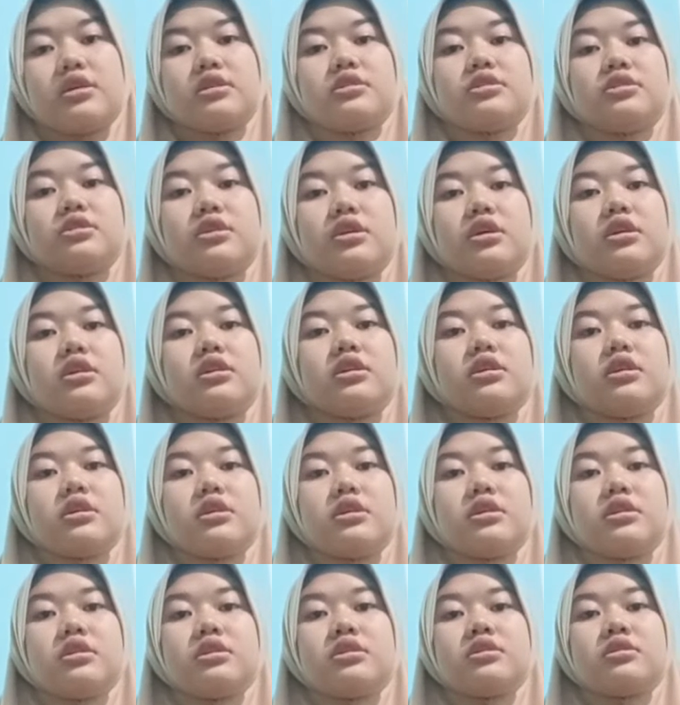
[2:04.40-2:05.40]
a change
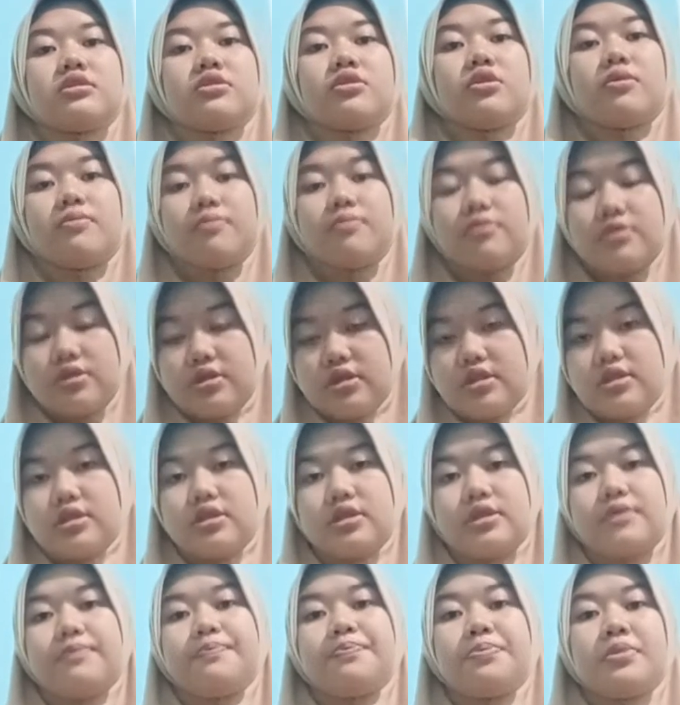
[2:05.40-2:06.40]
in composition.
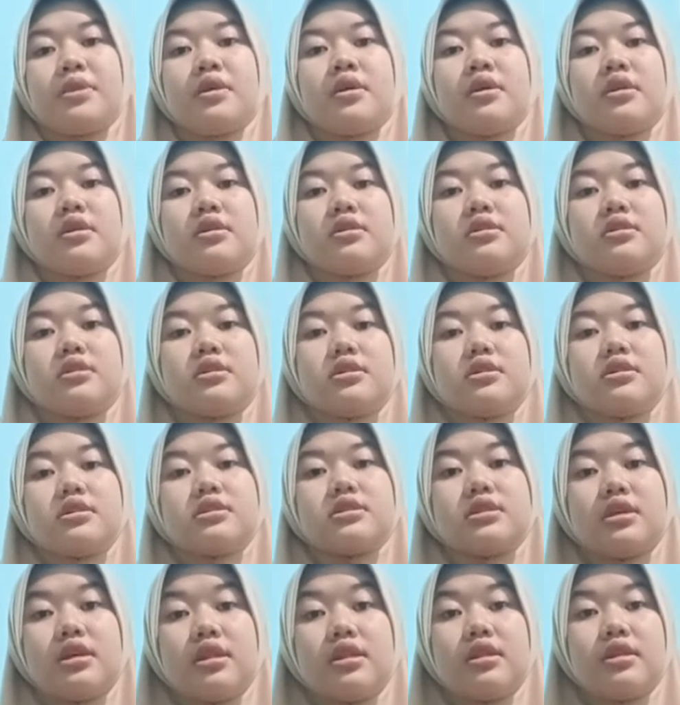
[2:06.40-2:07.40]
The
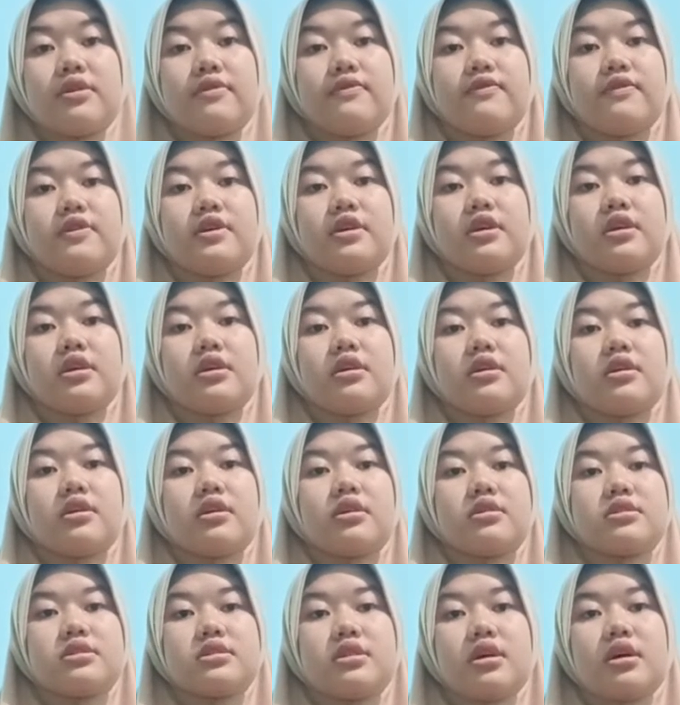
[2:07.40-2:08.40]
scientific
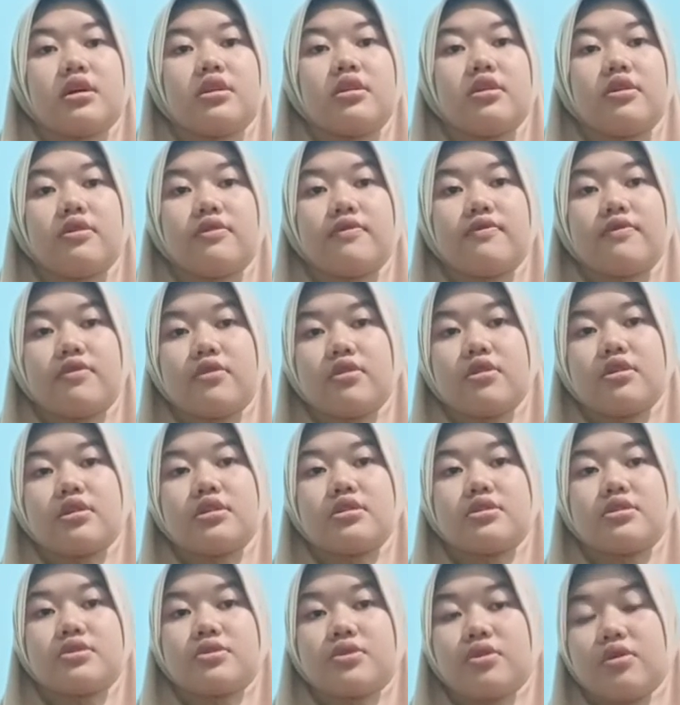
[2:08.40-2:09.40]
study of rock
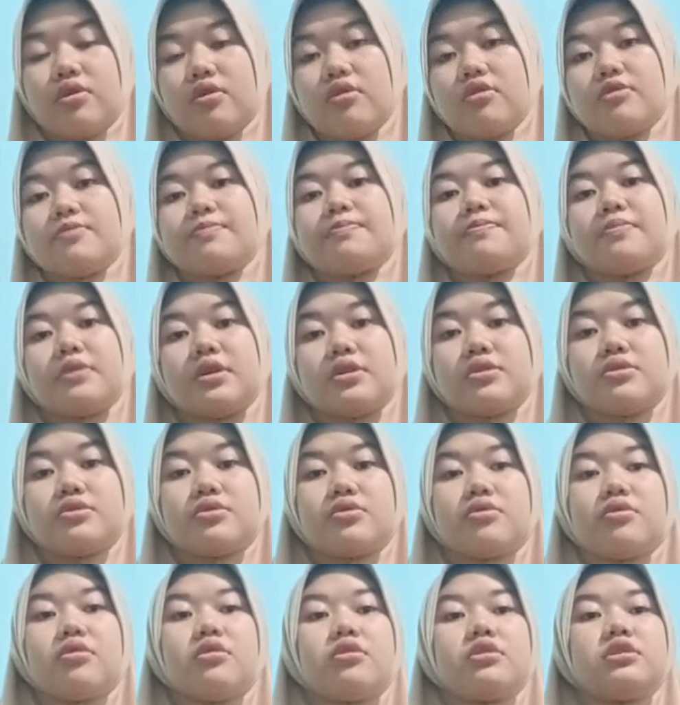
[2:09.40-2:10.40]
is called
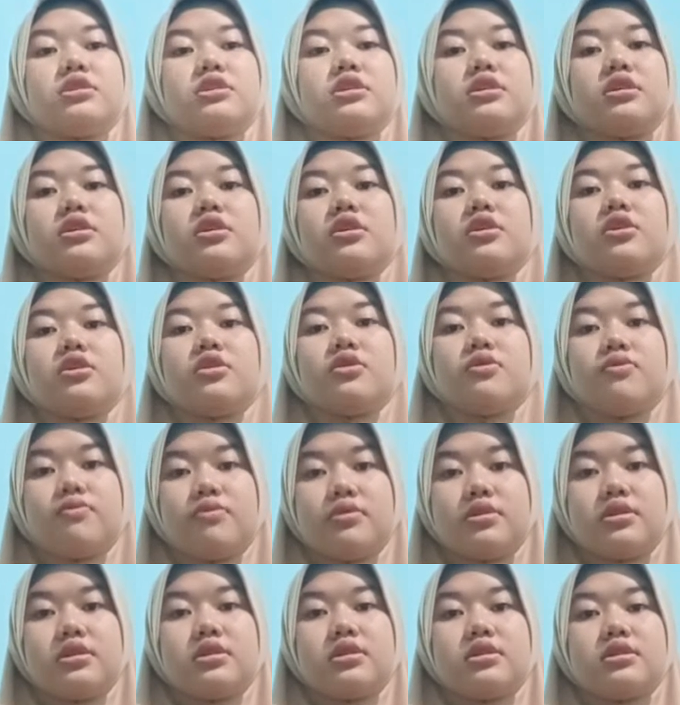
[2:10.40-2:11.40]
petrology,
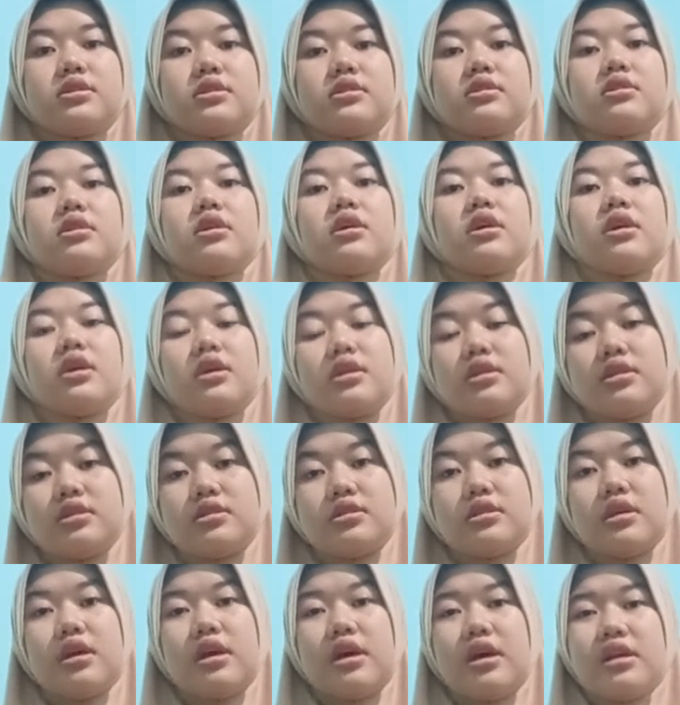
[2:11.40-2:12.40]
which is an
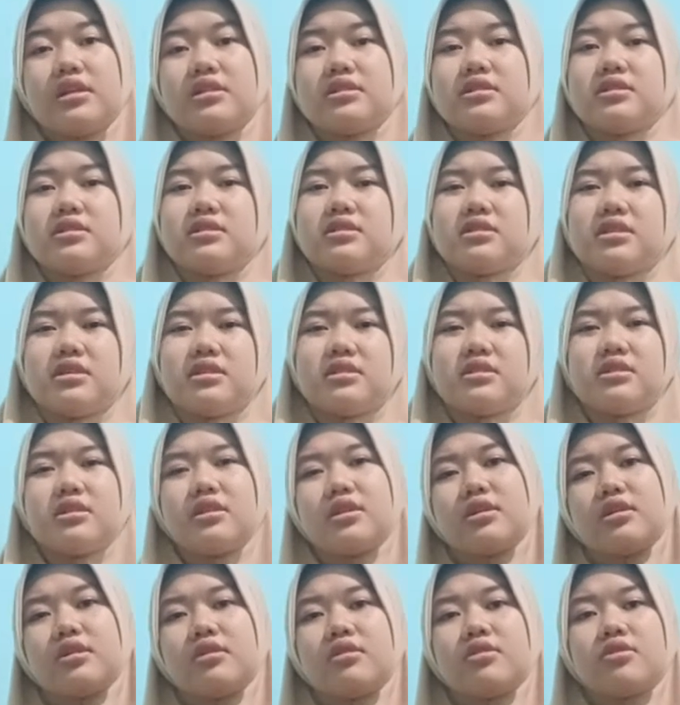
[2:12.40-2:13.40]

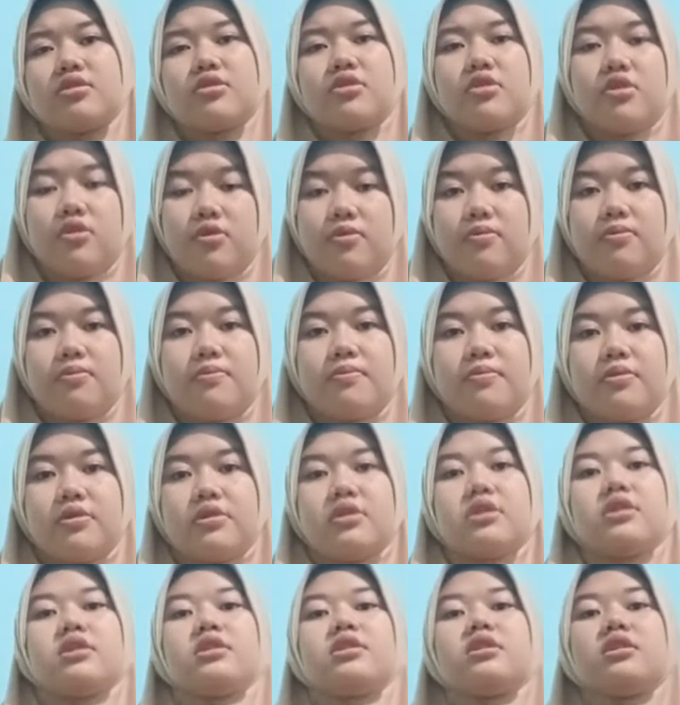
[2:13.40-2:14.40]
essential
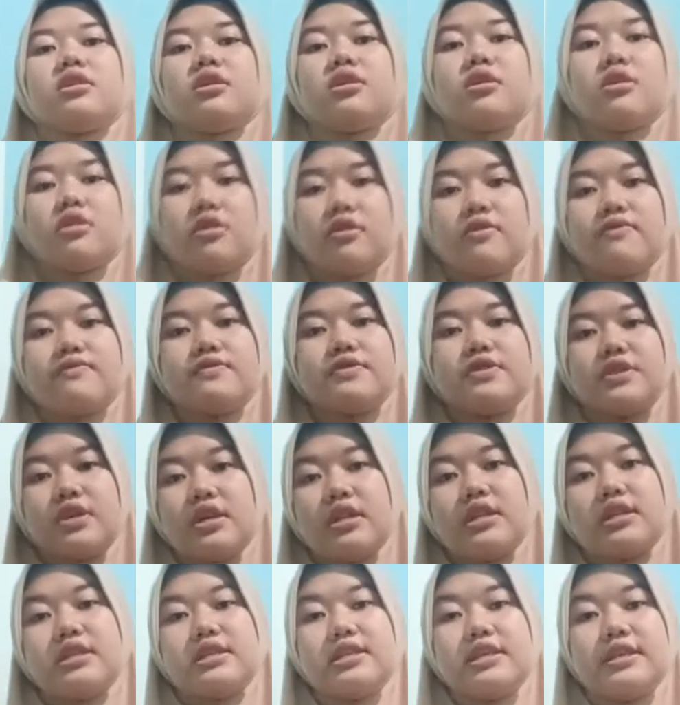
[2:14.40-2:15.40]
component of
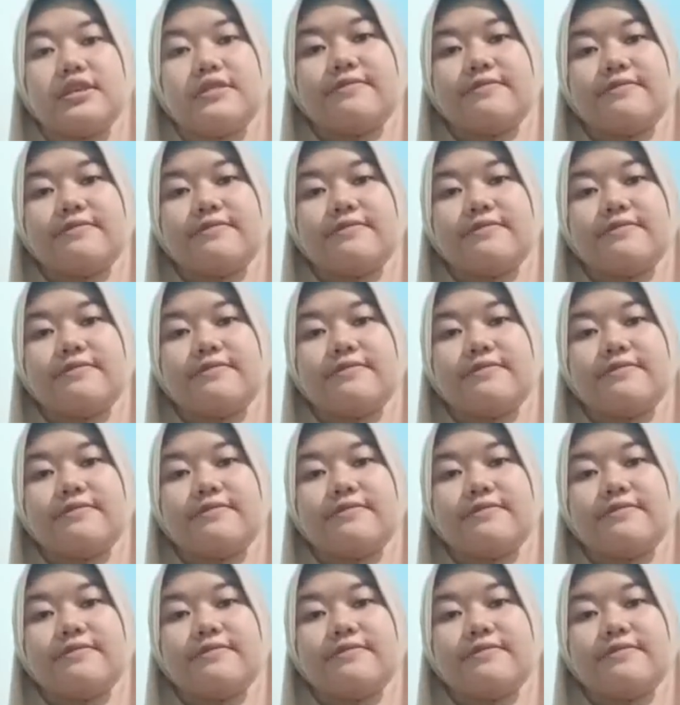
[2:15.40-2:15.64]
geology.